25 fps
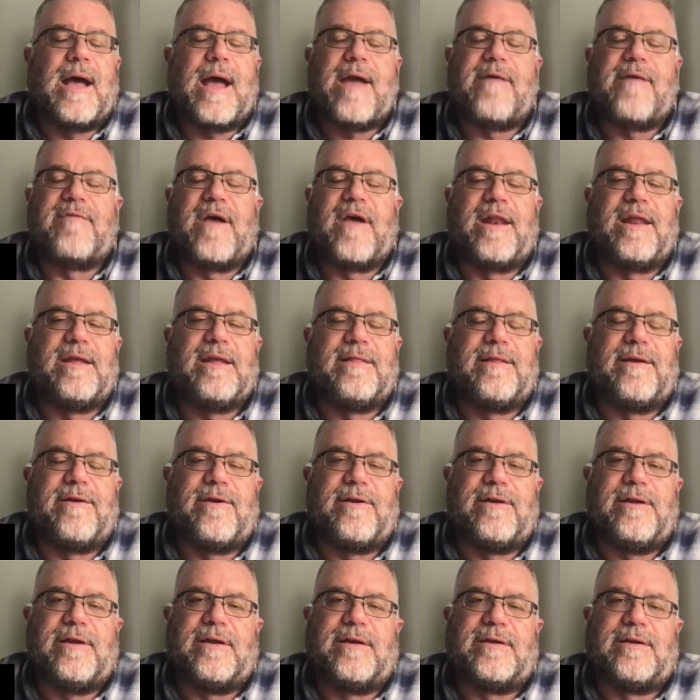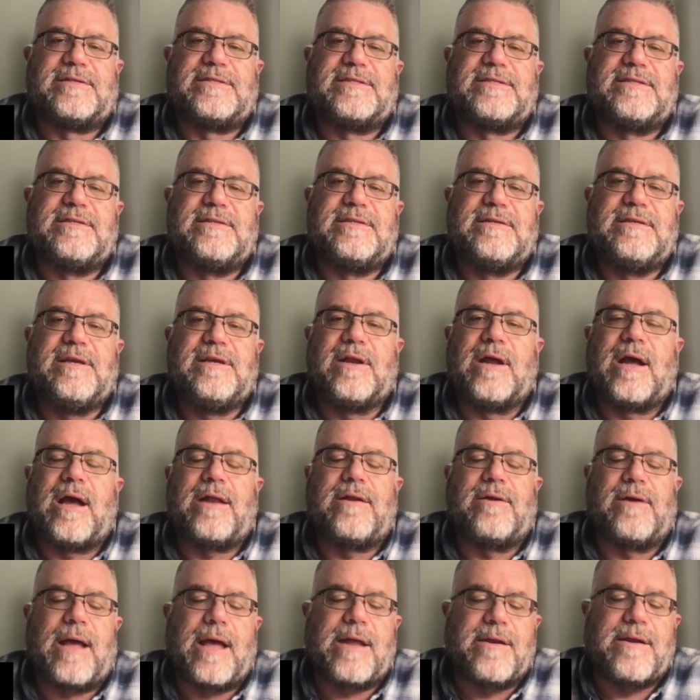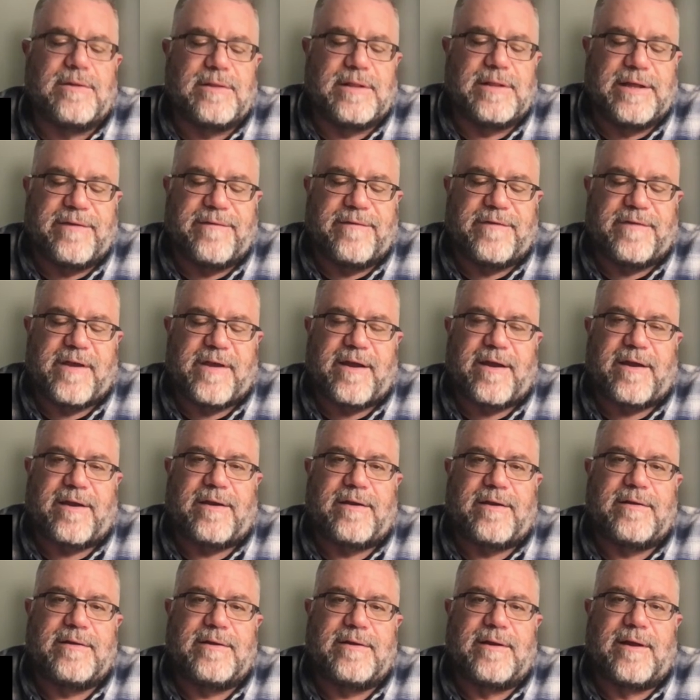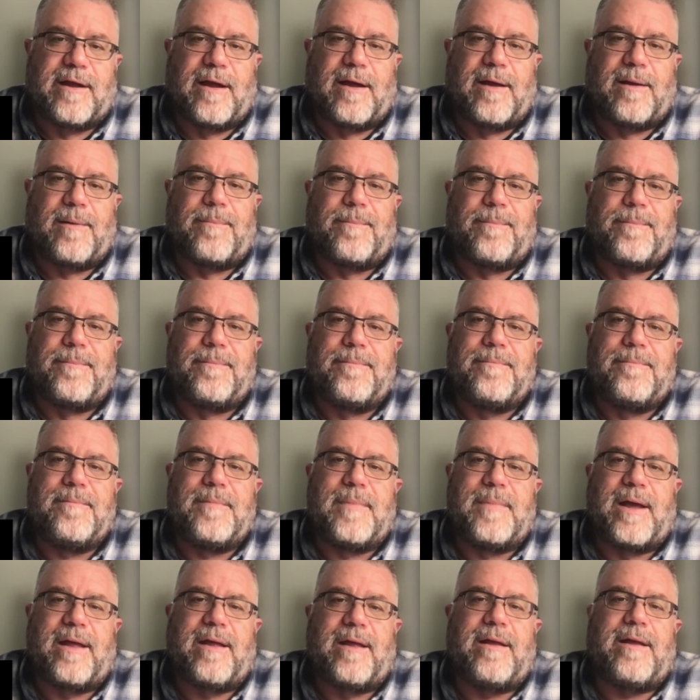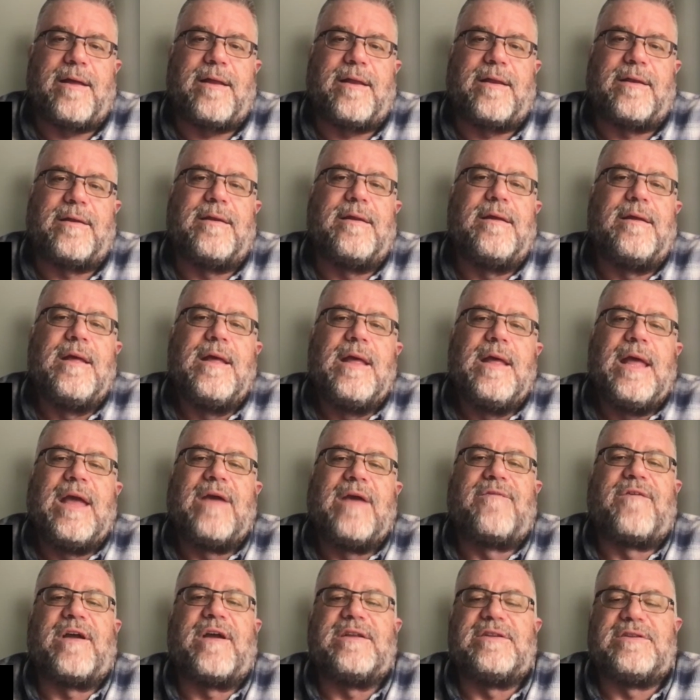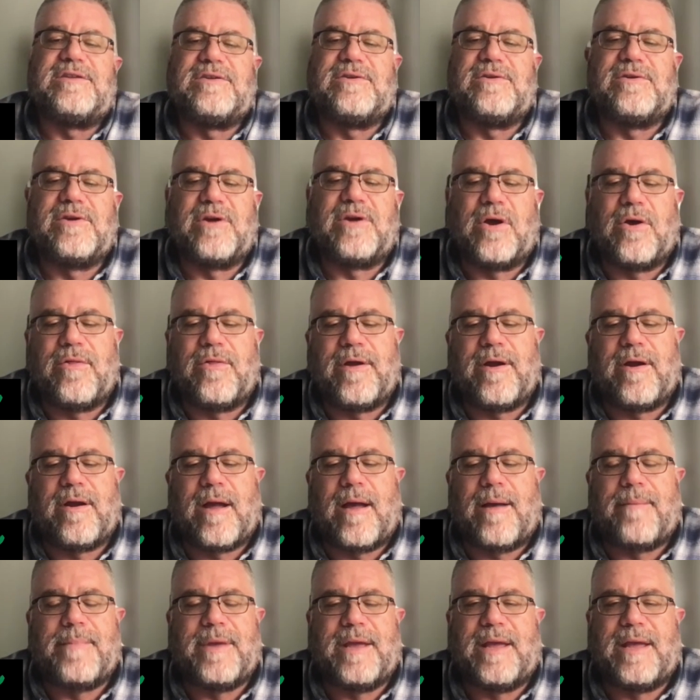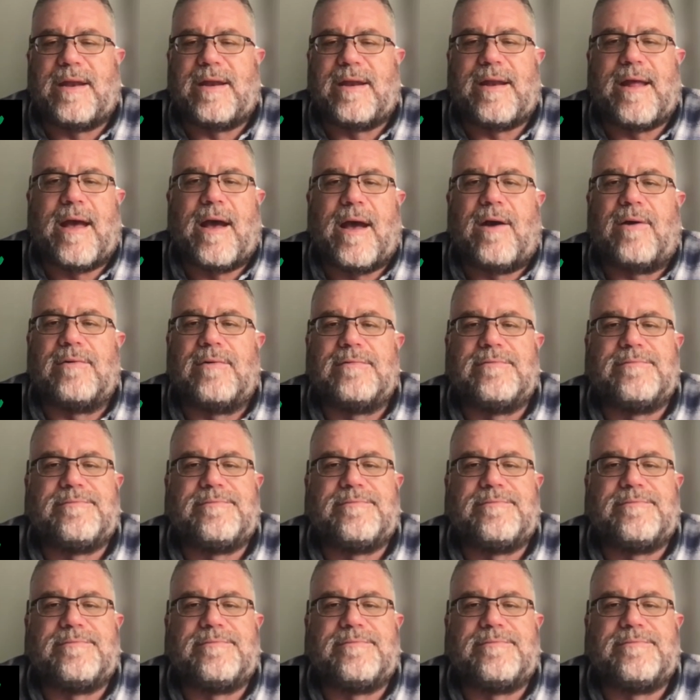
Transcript: have not eaten there in years. I don't live there. And if I do go there, I'm in and out.